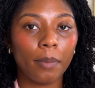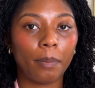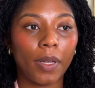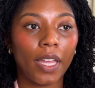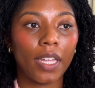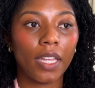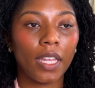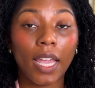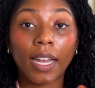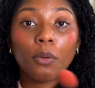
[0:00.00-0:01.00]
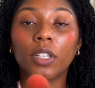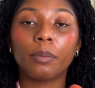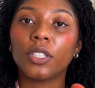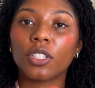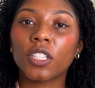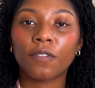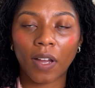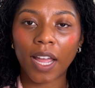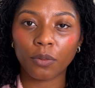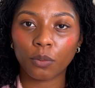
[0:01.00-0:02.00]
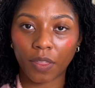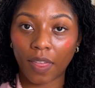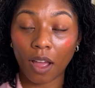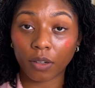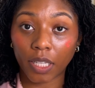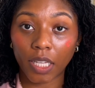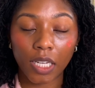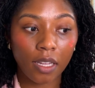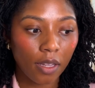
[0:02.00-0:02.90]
and I would have been just fine without it.